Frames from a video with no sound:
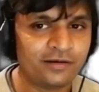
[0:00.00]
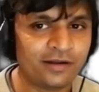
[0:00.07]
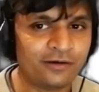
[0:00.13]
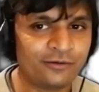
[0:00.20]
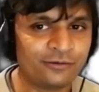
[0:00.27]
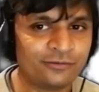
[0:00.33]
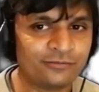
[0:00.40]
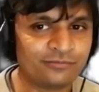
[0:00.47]

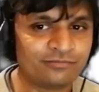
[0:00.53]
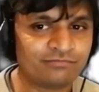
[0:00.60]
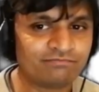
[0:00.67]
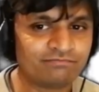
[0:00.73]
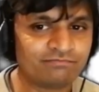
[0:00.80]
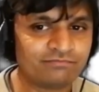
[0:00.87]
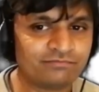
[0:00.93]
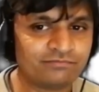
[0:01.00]
Now,
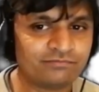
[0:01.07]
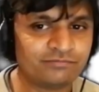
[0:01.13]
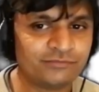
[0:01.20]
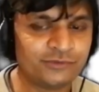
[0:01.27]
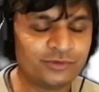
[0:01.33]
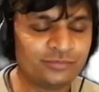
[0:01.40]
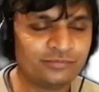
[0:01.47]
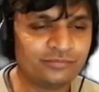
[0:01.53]

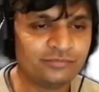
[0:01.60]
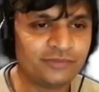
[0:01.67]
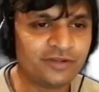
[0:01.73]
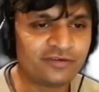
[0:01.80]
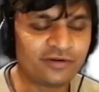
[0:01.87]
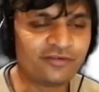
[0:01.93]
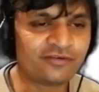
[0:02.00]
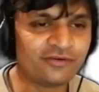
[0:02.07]

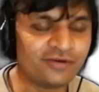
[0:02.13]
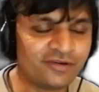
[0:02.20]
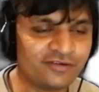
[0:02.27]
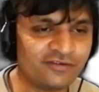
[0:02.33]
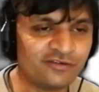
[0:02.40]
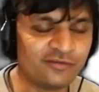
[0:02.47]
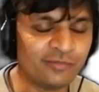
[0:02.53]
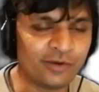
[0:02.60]
there's lots of
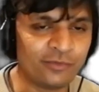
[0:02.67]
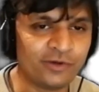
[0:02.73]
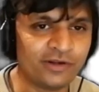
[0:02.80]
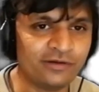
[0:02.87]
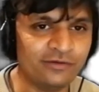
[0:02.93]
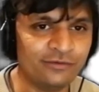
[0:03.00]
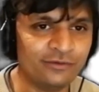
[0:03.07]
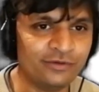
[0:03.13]
reasons you might want
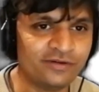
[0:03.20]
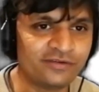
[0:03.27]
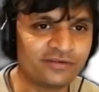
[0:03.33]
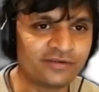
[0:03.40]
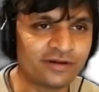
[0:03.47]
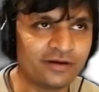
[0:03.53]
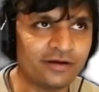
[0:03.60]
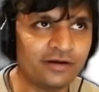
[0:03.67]
to do
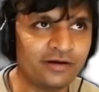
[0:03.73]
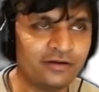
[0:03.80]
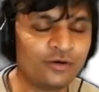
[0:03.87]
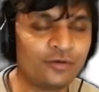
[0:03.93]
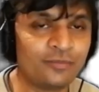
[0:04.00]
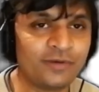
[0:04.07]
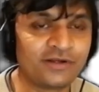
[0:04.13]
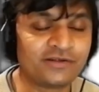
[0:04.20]
this.
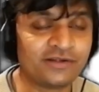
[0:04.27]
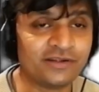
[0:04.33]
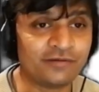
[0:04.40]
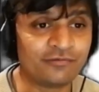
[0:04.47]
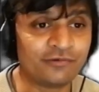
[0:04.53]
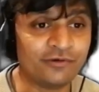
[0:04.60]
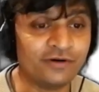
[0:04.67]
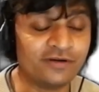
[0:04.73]
You could picture
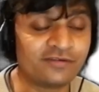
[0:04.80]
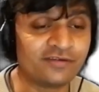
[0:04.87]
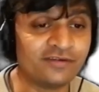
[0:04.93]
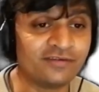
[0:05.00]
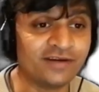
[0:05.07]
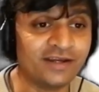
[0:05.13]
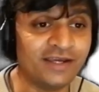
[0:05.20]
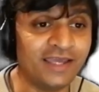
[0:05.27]
that, for
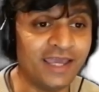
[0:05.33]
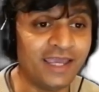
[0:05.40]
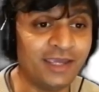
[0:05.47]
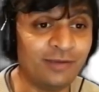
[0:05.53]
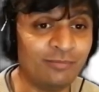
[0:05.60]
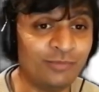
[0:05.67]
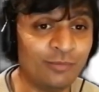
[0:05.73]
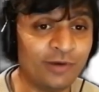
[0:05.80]
instance, in a
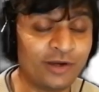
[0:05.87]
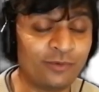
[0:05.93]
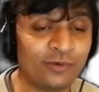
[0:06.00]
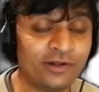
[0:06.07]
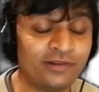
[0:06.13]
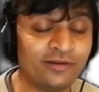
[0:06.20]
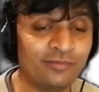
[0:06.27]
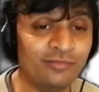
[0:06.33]
game, you might
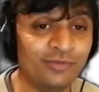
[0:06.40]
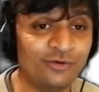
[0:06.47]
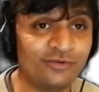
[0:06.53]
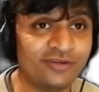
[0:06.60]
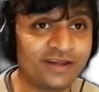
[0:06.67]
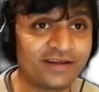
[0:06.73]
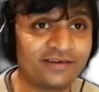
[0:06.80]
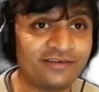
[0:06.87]
want the
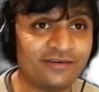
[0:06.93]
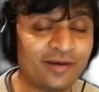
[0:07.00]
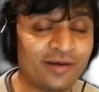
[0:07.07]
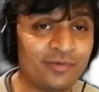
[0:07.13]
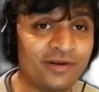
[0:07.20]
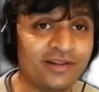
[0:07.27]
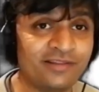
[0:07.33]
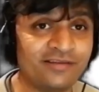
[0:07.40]
music to
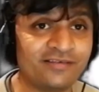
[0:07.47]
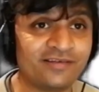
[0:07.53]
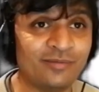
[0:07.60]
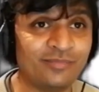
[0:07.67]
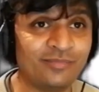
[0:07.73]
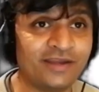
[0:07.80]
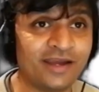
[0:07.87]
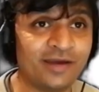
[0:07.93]
happen at the
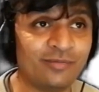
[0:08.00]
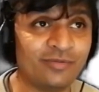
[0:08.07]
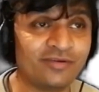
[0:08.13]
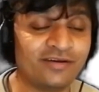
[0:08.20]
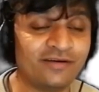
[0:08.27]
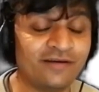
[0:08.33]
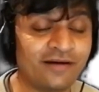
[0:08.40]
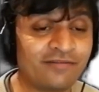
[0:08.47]
same time
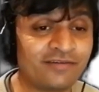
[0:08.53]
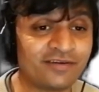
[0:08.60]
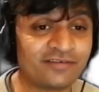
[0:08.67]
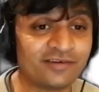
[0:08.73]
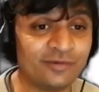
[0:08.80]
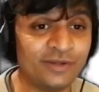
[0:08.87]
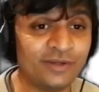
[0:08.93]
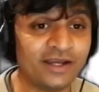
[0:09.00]
as the
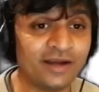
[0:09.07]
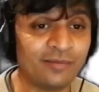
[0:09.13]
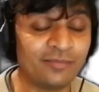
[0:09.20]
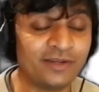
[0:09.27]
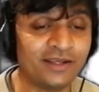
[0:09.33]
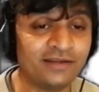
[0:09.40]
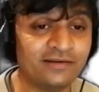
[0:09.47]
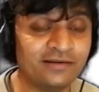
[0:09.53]
graphics are being
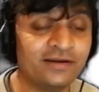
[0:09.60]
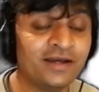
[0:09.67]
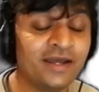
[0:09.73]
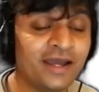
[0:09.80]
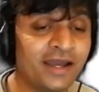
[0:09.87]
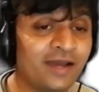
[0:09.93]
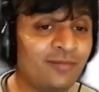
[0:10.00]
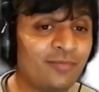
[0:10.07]
updated,
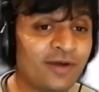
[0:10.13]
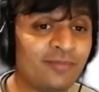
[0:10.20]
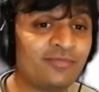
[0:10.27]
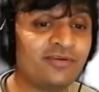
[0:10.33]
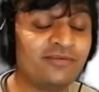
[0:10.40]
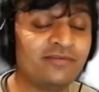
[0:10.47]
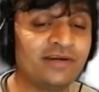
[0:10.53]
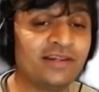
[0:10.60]
and
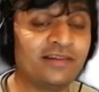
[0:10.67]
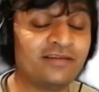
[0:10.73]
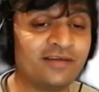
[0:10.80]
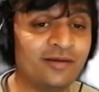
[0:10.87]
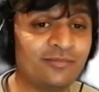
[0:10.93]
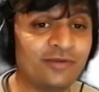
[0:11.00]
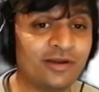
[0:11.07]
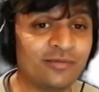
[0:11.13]
perhaps even at the
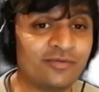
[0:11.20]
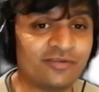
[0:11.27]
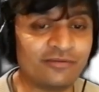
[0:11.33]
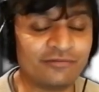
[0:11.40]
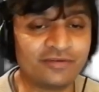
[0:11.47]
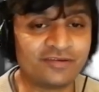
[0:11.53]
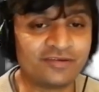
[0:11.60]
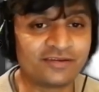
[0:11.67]
same time as the
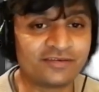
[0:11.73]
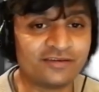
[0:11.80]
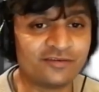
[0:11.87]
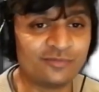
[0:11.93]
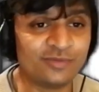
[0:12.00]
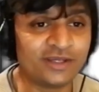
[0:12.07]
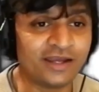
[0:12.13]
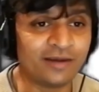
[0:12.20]
physics
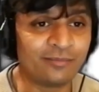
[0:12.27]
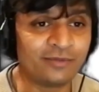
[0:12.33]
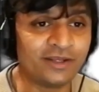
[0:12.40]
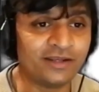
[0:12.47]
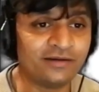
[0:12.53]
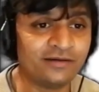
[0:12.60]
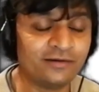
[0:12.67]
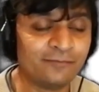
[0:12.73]
is being
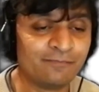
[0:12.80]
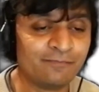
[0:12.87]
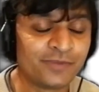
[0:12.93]
updated.